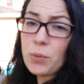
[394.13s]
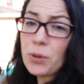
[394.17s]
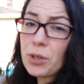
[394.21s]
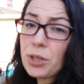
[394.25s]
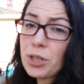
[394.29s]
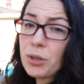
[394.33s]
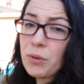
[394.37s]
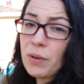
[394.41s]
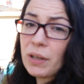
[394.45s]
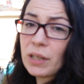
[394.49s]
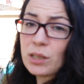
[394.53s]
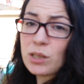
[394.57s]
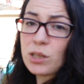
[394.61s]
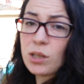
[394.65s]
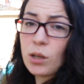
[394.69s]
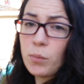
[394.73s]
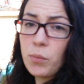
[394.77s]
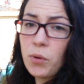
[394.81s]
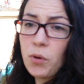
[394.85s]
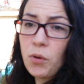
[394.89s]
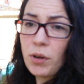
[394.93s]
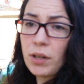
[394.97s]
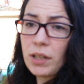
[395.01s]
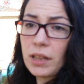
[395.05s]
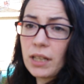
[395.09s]
were doing so
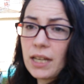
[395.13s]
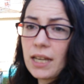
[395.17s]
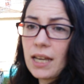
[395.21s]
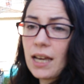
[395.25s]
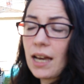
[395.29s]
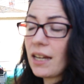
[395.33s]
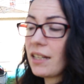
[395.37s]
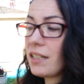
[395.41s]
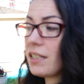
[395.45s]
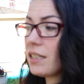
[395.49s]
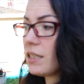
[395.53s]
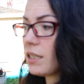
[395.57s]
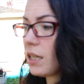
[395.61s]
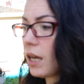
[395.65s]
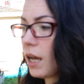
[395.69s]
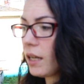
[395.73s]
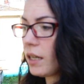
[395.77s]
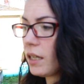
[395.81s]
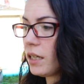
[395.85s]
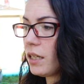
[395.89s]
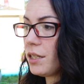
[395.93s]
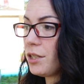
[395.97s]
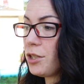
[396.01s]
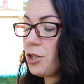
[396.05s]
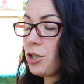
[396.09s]
poorly, I
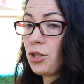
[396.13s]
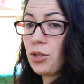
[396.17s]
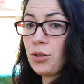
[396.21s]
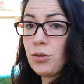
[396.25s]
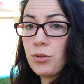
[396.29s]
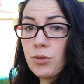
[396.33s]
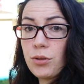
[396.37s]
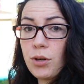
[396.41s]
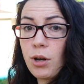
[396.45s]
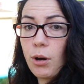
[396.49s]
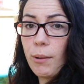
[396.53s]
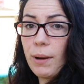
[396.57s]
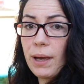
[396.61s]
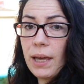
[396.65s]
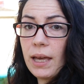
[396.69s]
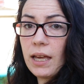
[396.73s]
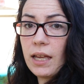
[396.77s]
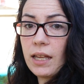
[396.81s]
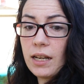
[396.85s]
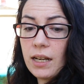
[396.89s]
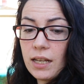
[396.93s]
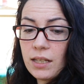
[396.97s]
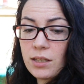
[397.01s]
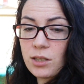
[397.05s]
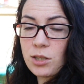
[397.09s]
decided to go
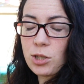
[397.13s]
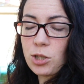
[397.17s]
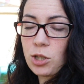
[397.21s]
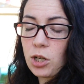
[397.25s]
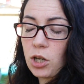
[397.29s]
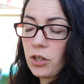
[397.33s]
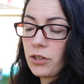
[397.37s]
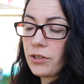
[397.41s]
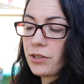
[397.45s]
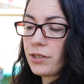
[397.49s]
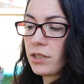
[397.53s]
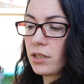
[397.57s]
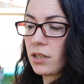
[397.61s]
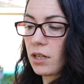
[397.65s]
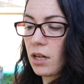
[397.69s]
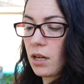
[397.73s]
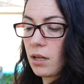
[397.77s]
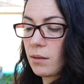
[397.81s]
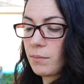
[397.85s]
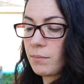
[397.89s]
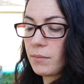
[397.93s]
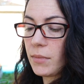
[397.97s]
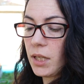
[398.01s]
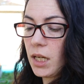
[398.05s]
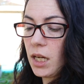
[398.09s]
ahead and start
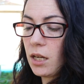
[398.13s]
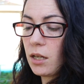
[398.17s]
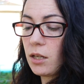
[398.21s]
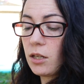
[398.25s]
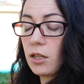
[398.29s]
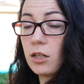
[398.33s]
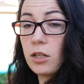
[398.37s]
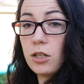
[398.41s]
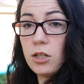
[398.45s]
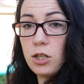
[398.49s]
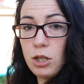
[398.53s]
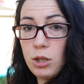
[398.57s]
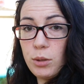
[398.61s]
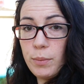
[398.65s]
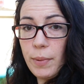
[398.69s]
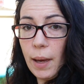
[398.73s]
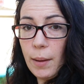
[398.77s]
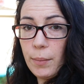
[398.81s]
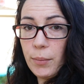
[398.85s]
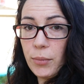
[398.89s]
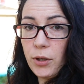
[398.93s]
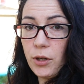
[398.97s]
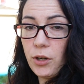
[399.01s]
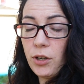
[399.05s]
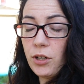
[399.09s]
some new
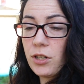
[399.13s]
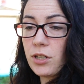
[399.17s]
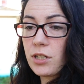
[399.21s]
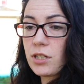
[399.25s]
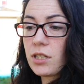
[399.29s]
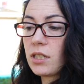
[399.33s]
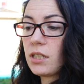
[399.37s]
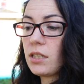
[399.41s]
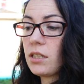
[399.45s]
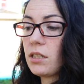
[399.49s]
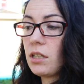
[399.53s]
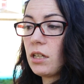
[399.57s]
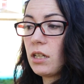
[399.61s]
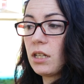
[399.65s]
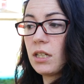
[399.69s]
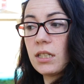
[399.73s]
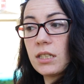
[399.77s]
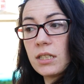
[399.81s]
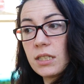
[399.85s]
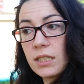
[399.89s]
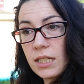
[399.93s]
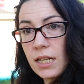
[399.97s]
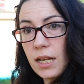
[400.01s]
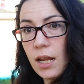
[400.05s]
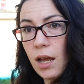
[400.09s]
peppers,
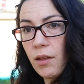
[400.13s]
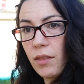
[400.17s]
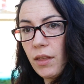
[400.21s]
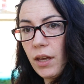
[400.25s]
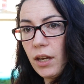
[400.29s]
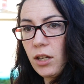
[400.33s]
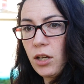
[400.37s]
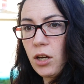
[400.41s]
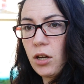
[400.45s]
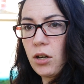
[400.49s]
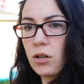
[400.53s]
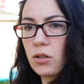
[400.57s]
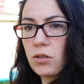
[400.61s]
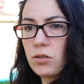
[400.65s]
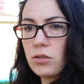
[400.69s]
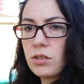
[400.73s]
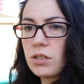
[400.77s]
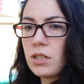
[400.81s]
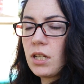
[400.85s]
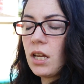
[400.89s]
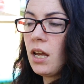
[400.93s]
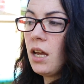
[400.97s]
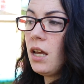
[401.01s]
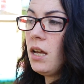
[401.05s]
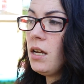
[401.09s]
see how that goes,